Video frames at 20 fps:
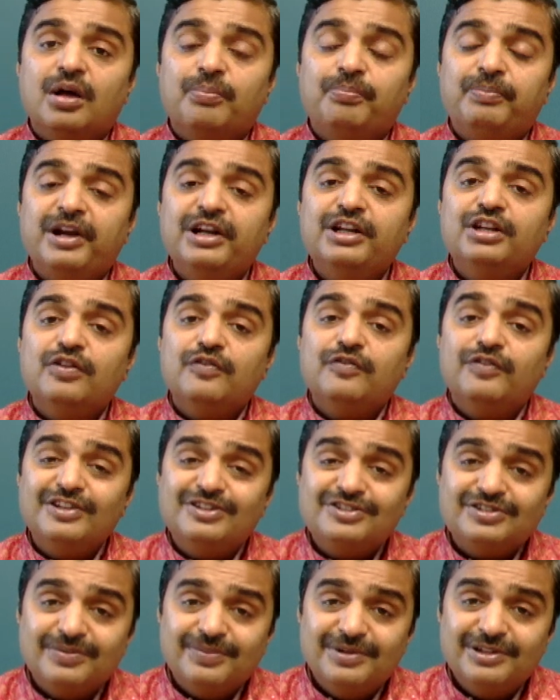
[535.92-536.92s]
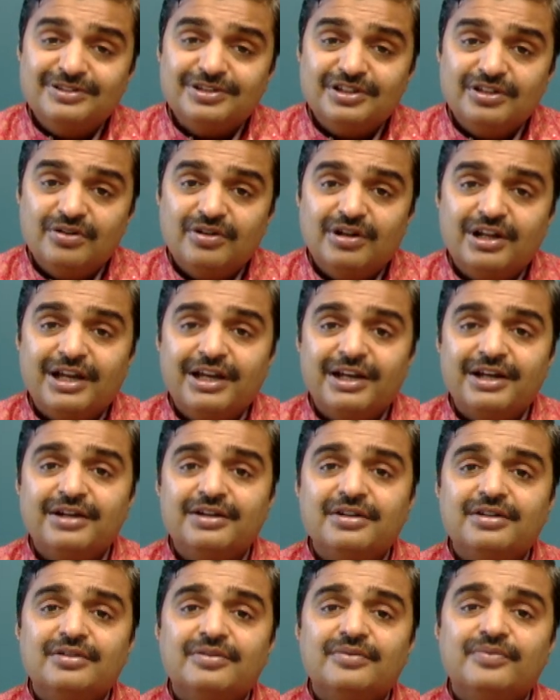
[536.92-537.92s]
plenty of vegetables in your diet.
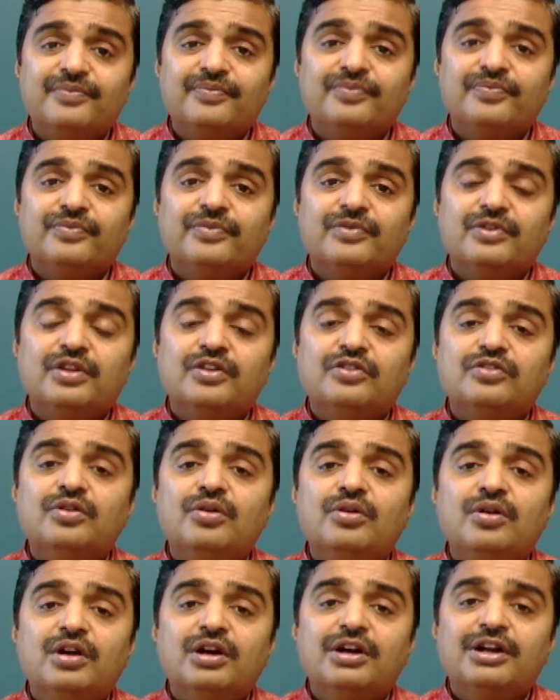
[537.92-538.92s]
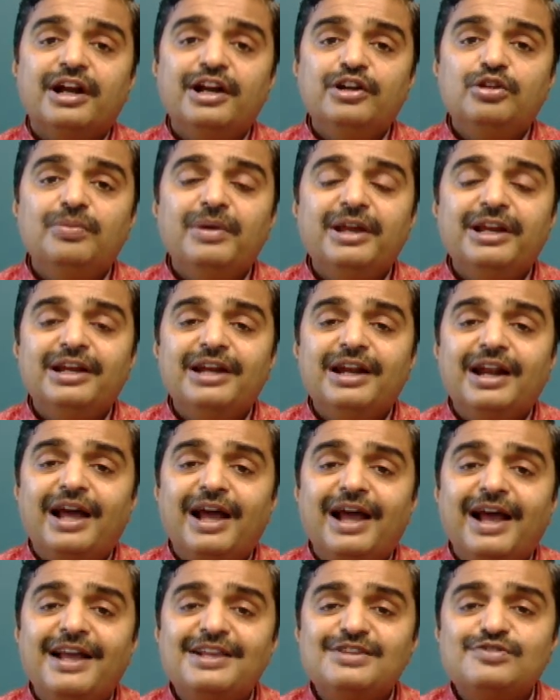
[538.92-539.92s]
So try to make it
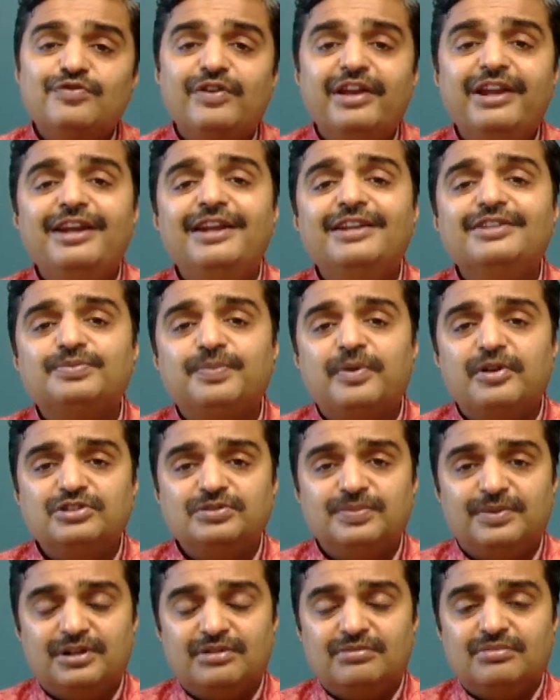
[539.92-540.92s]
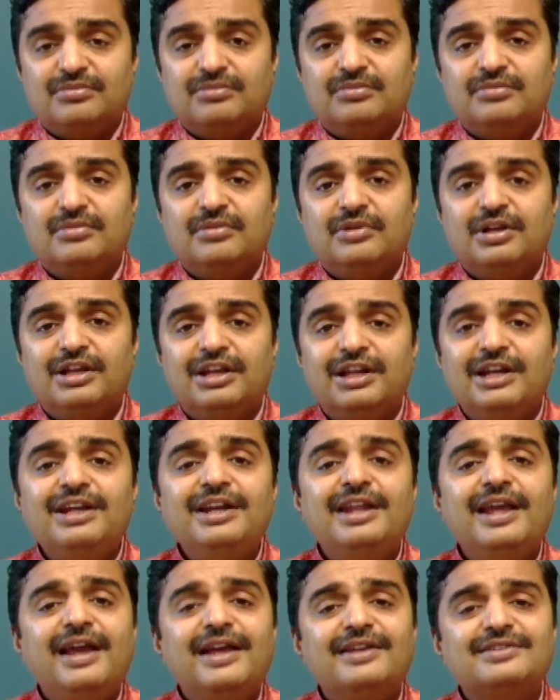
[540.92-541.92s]
as varied as possible.
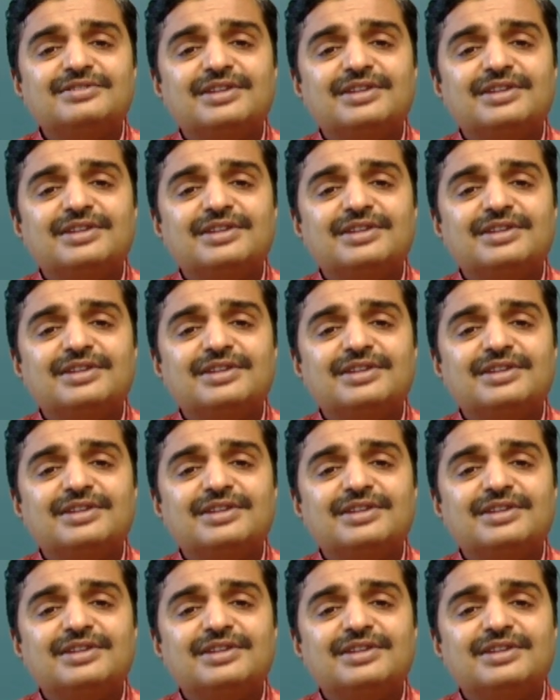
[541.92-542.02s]
India has